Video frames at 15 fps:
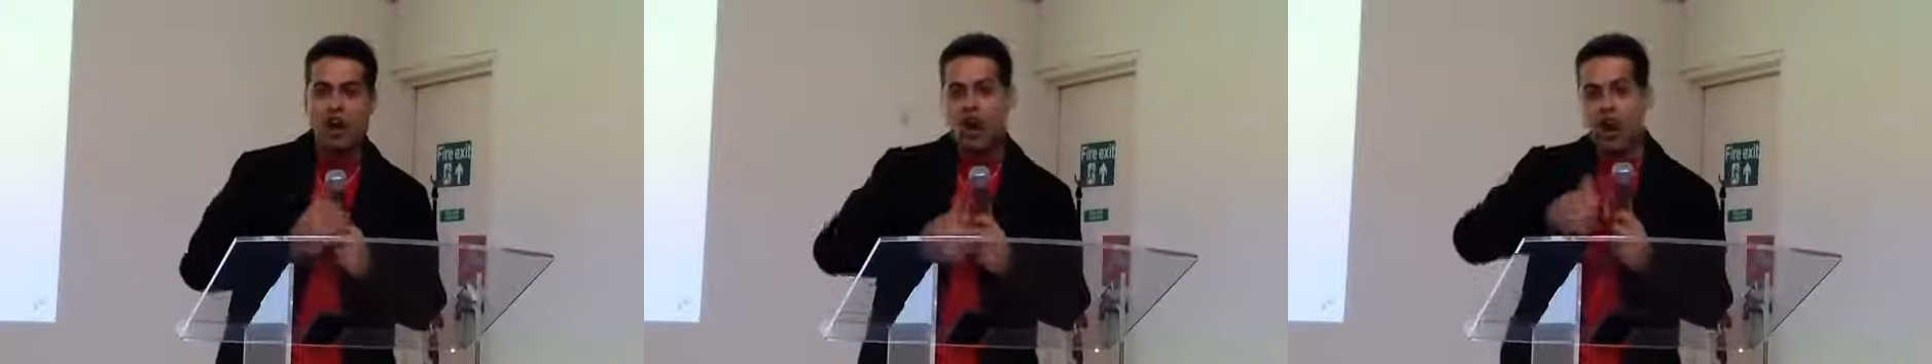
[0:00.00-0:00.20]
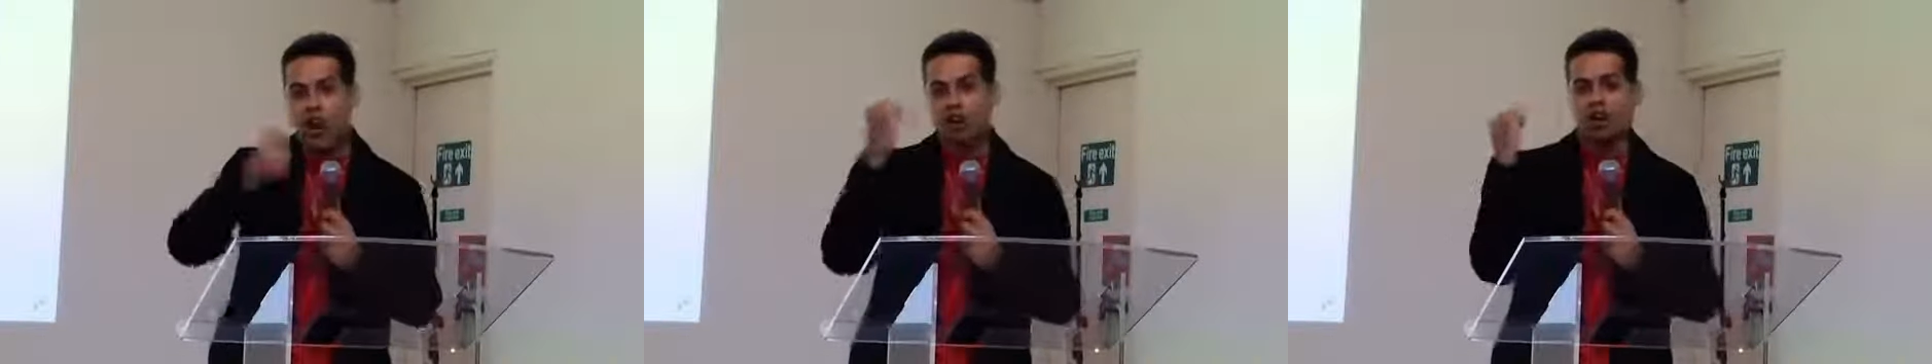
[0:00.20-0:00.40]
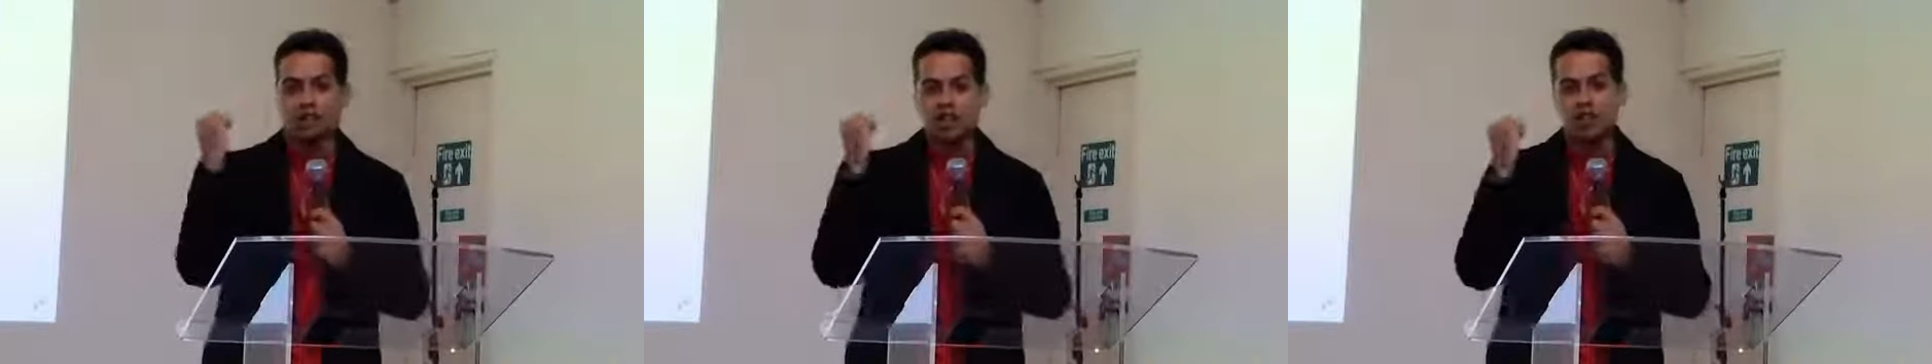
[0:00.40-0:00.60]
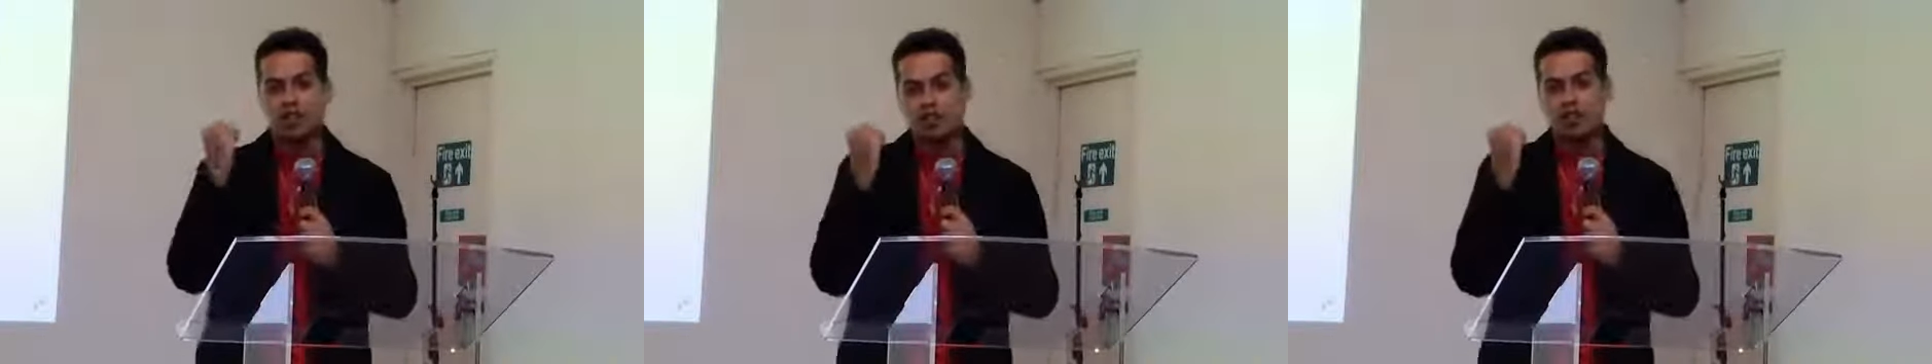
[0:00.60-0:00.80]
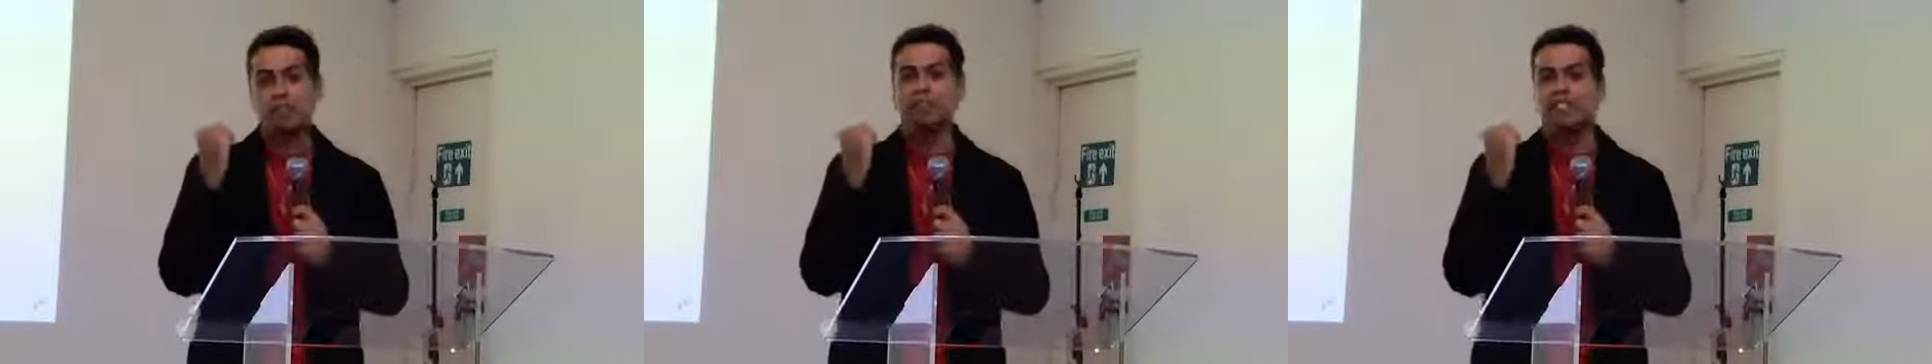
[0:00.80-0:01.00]
are
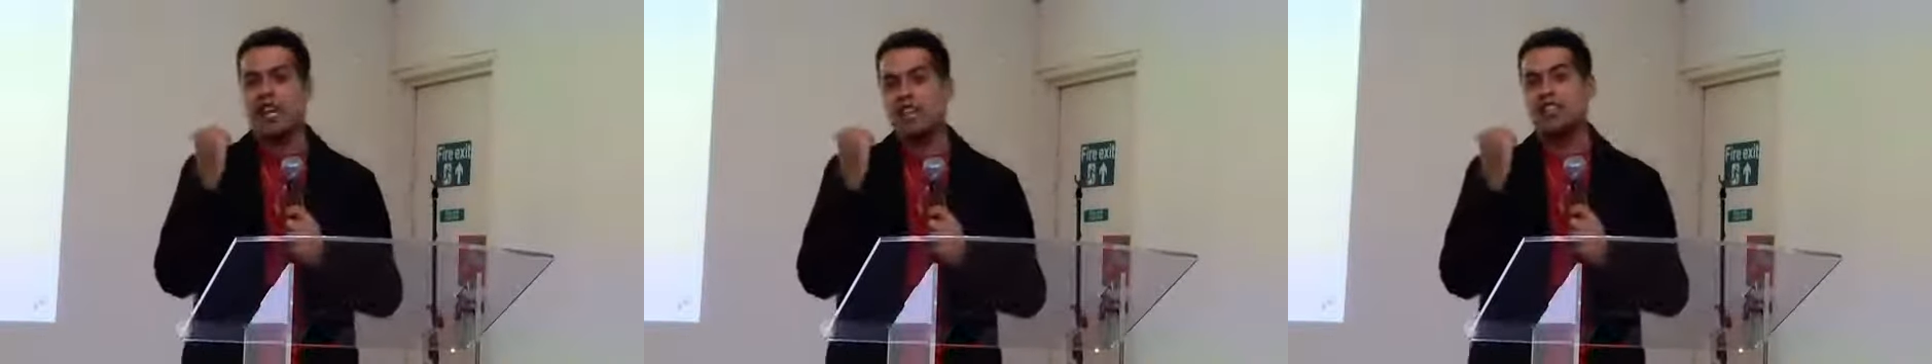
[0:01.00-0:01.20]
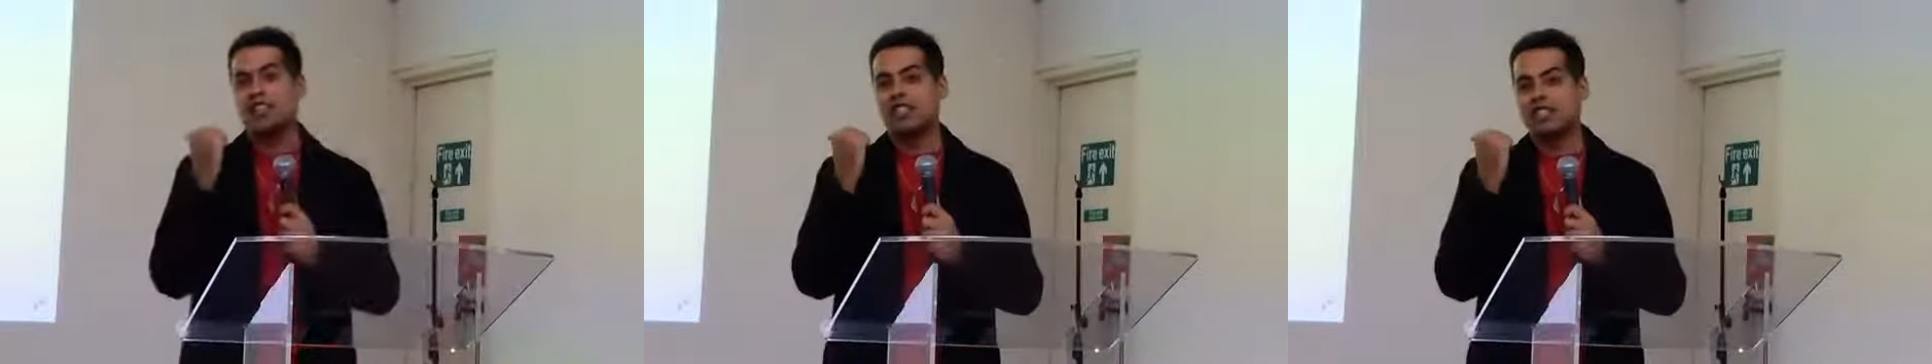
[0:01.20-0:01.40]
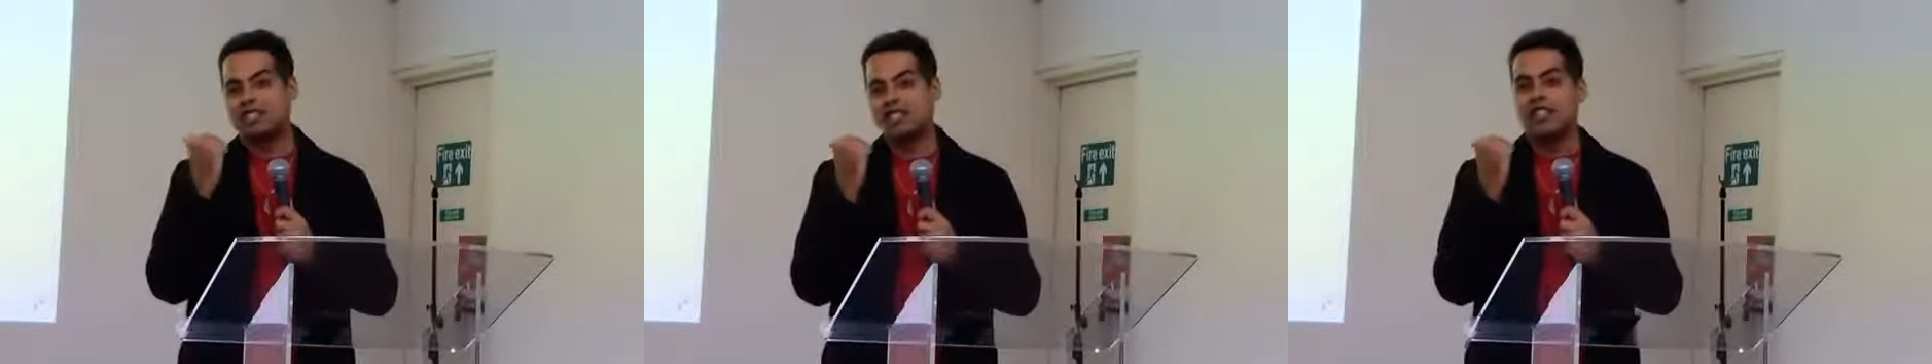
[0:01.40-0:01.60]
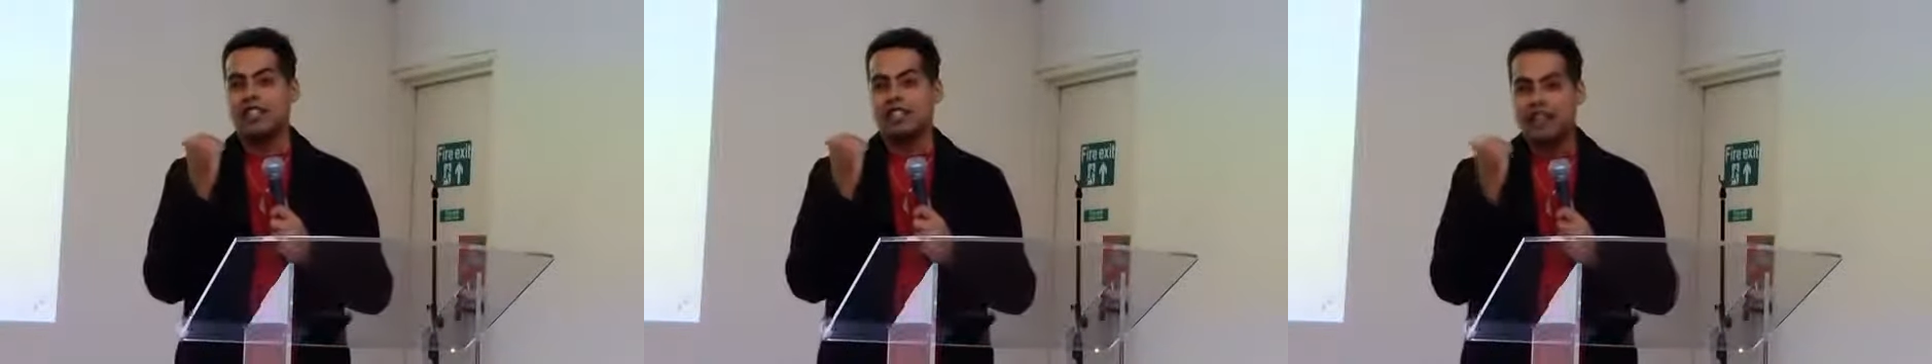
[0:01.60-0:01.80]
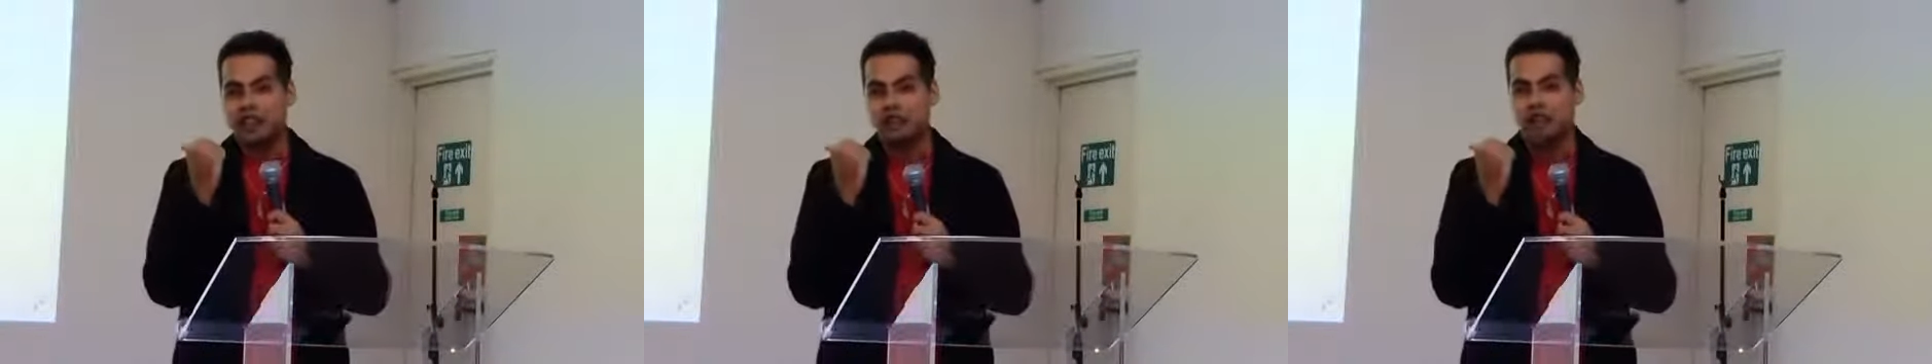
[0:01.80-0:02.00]
strip-searching
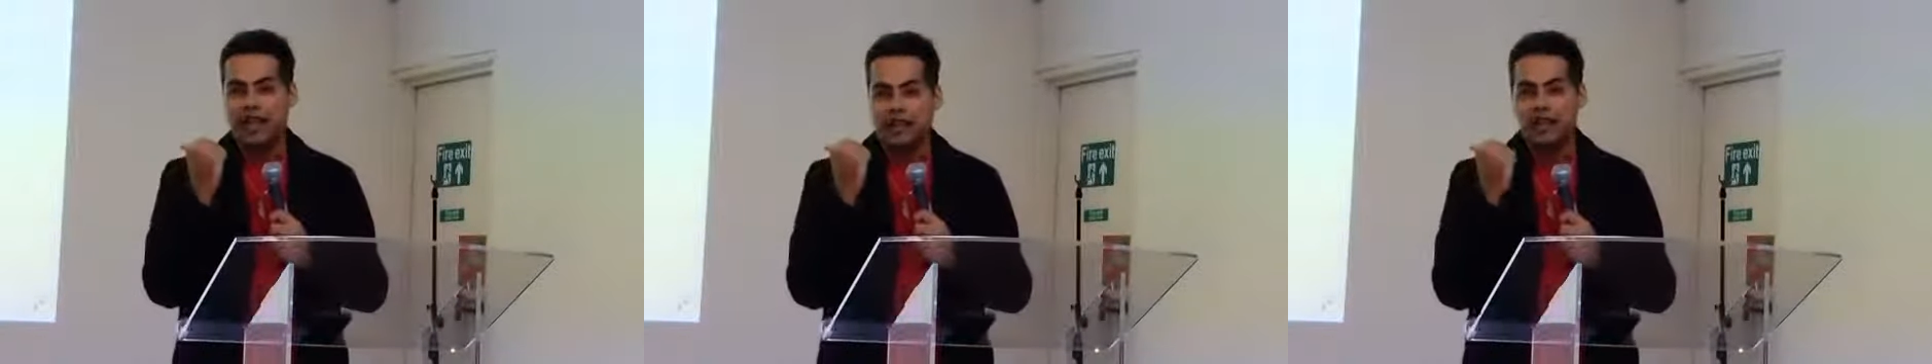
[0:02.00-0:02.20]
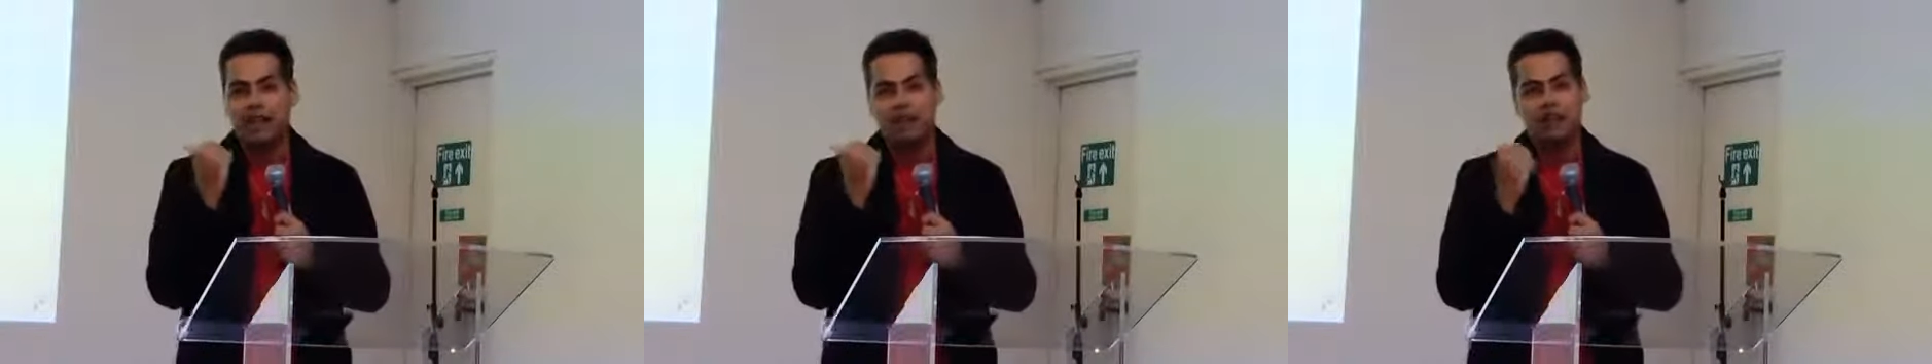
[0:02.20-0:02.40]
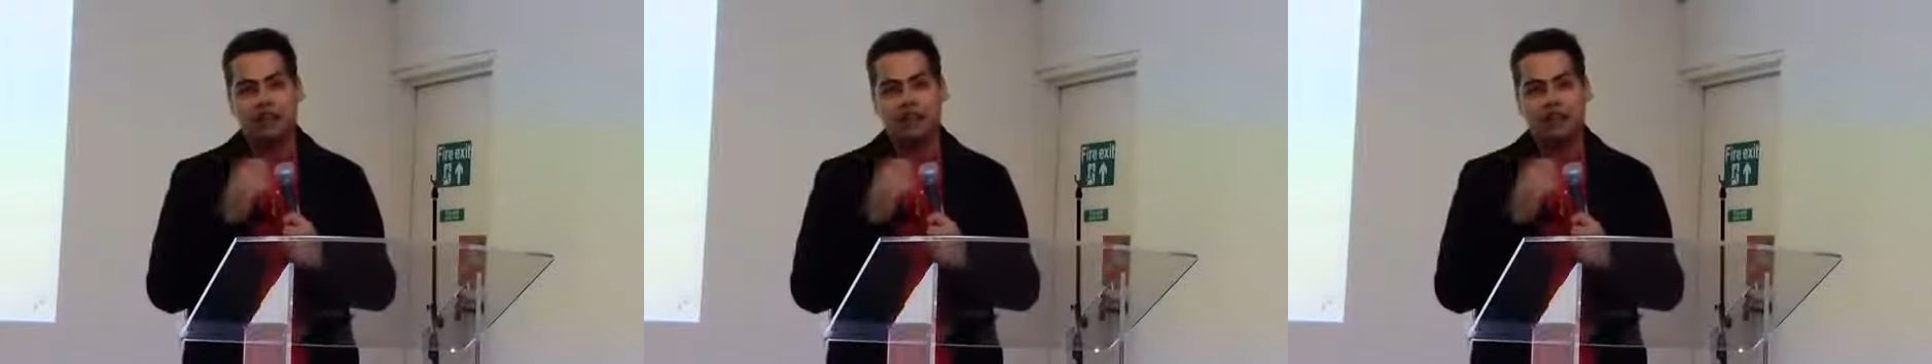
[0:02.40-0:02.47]
teenage black girls